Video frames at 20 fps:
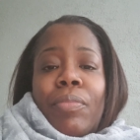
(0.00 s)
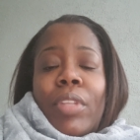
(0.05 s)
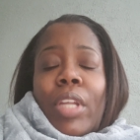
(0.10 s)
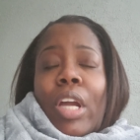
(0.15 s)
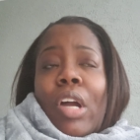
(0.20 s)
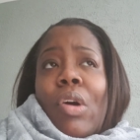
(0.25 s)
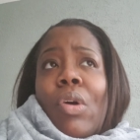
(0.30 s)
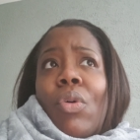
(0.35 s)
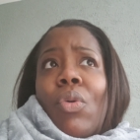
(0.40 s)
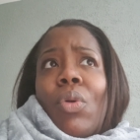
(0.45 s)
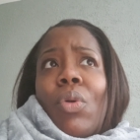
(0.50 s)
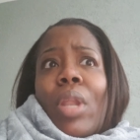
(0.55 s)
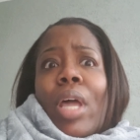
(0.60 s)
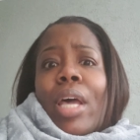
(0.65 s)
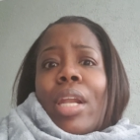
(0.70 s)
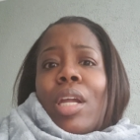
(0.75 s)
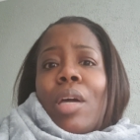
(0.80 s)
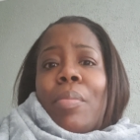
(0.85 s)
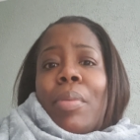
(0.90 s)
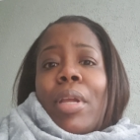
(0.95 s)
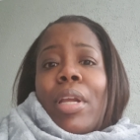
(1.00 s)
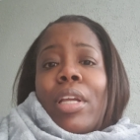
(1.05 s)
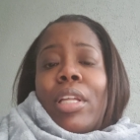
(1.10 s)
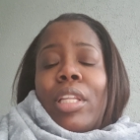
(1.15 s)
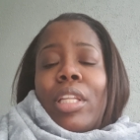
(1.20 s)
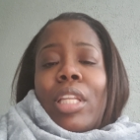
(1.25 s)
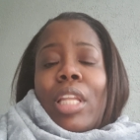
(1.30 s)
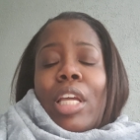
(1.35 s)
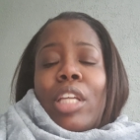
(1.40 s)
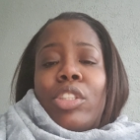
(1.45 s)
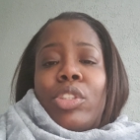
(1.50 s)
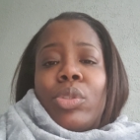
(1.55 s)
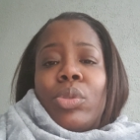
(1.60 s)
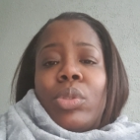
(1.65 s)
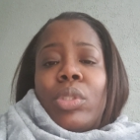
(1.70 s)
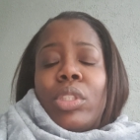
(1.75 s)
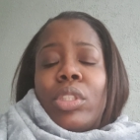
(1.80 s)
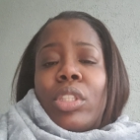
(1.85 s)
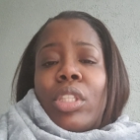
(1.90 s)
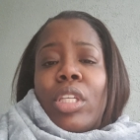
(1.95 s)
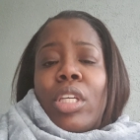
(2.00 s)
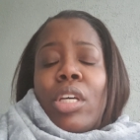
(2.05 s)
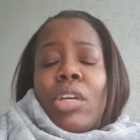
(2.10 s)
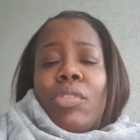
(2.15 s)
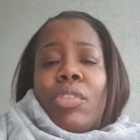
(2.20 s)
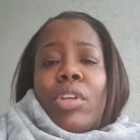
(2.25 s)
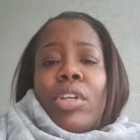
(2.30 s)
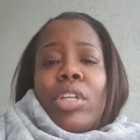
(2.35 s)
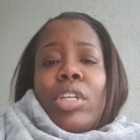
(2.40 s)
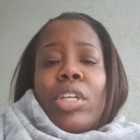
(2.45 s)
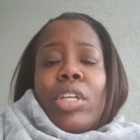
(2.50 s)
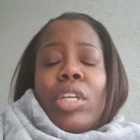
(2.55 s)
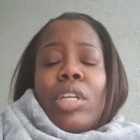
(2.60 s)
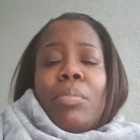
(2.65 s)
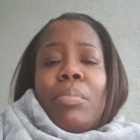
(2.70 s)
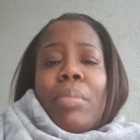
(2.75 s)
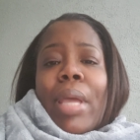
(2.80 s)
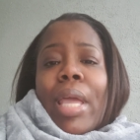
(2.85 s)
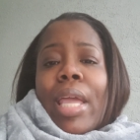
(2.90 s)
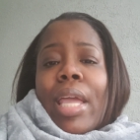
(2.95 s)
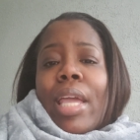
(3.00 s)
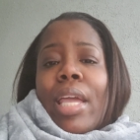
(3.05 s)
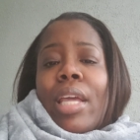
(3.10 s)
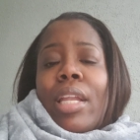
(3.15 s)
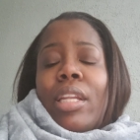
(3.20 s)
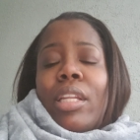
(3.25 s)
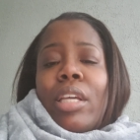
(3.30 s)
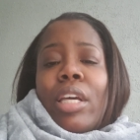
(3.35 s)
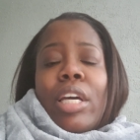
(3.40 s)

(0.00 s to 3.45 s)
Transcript: like a whole lot of apparently like juicy stuff, good, bad,